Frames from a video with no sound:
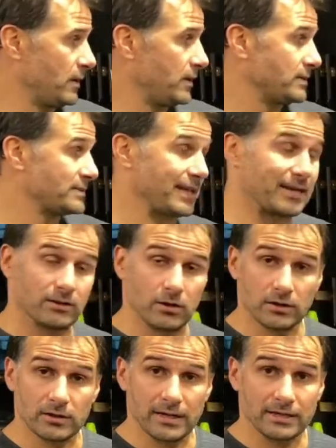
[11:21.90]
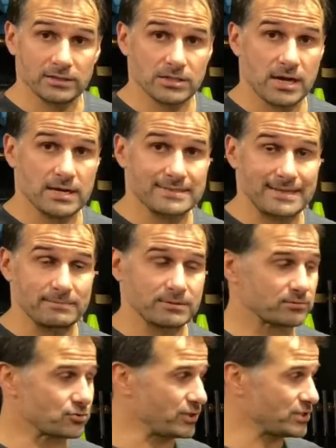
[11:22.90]
Saying long lunge, Samson
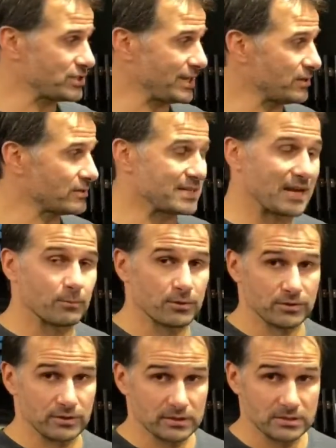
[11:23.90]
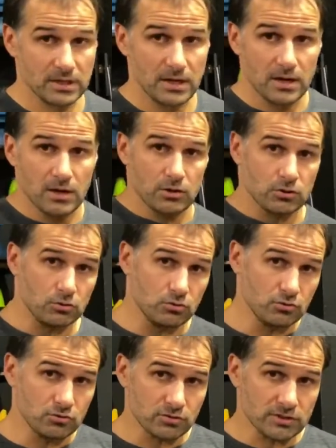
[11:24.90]
stretch, take your time with these.
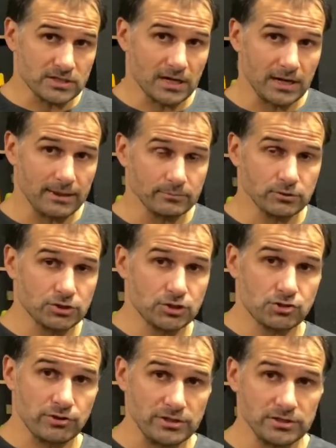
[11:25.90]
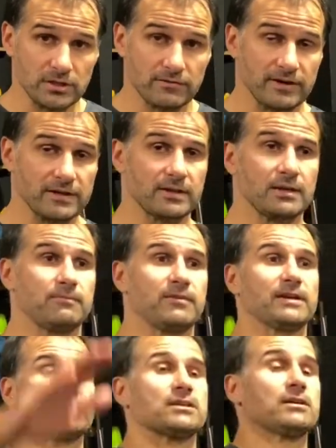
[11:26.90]
Use the time to stretch into the front of the hip
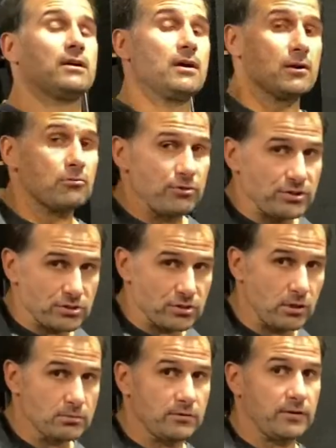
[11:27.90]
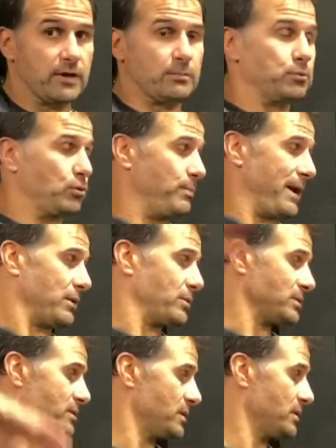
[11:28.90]
flexor, reach those arms overhead, pull
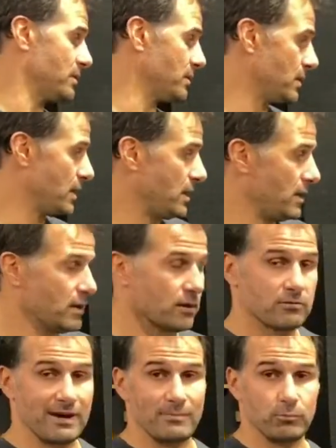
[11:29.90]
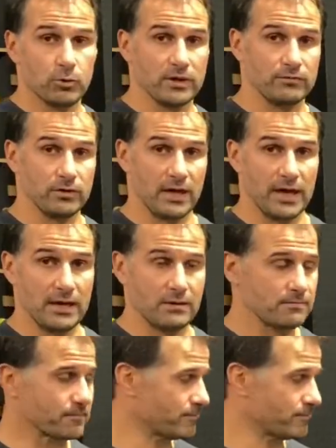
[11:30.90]
backwards. Crab walk if you can.